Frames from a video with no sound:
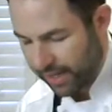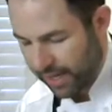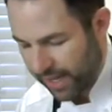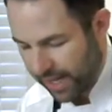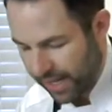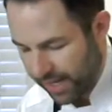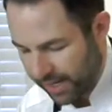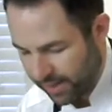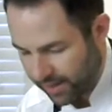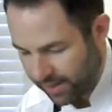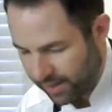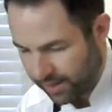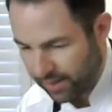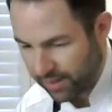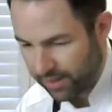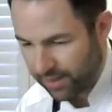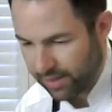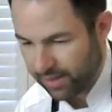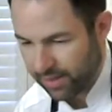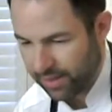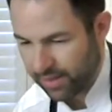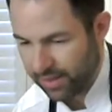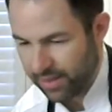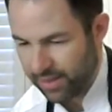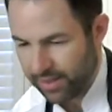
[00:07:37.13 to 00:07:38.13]
in,
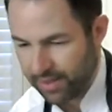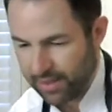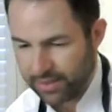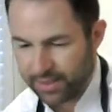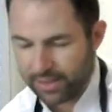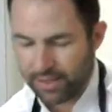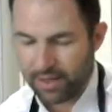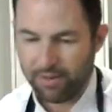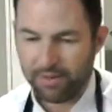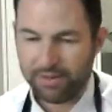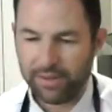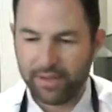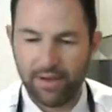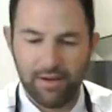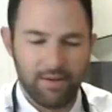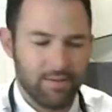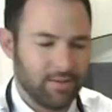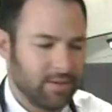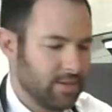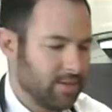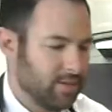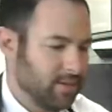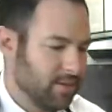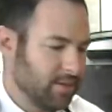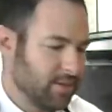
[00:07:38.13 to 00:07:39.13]
start with the
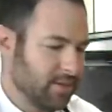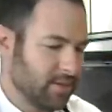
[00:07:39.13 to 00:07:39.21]
oats,